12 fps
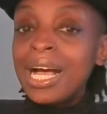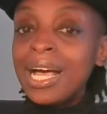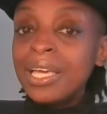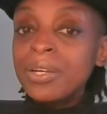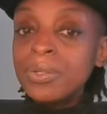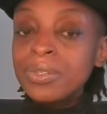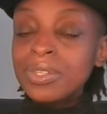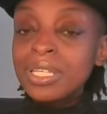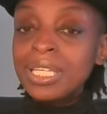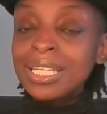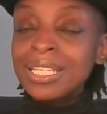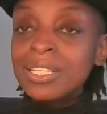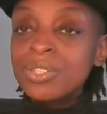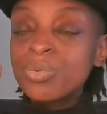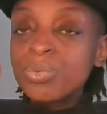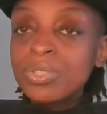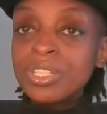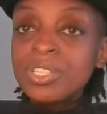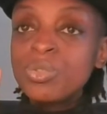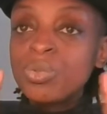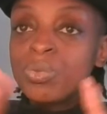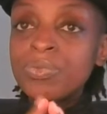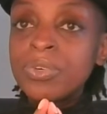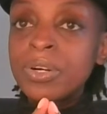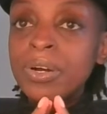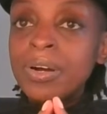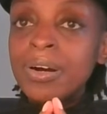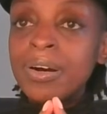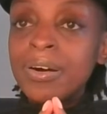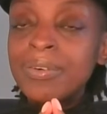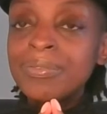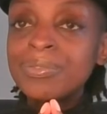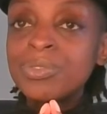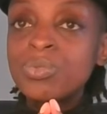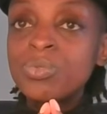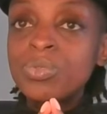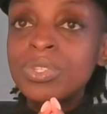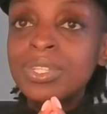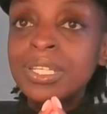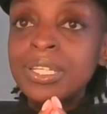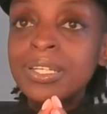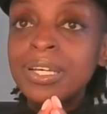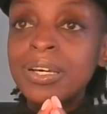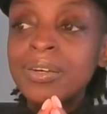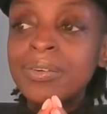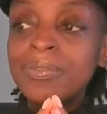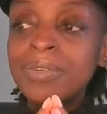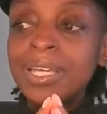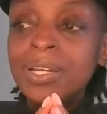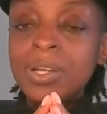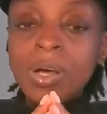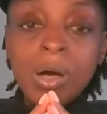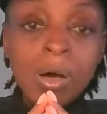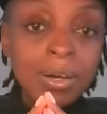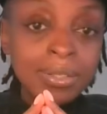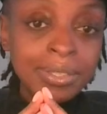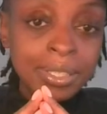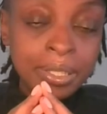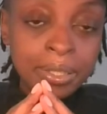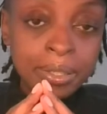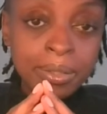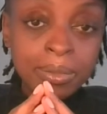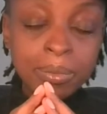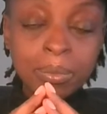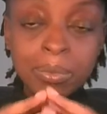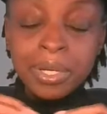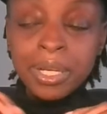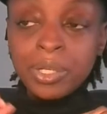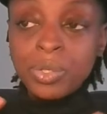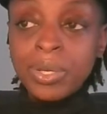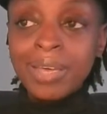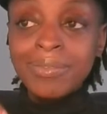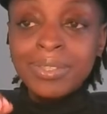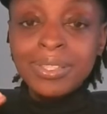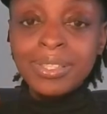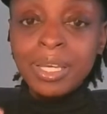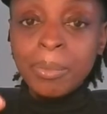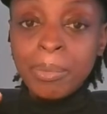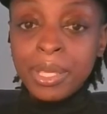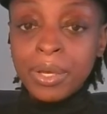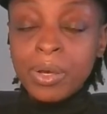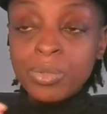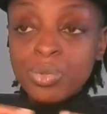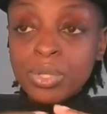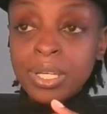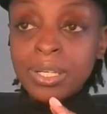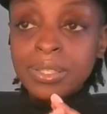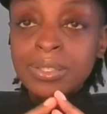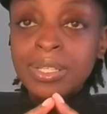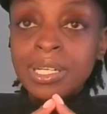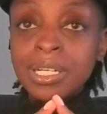I don't think it's really too far off to think of an odd year where you have a CMA contract.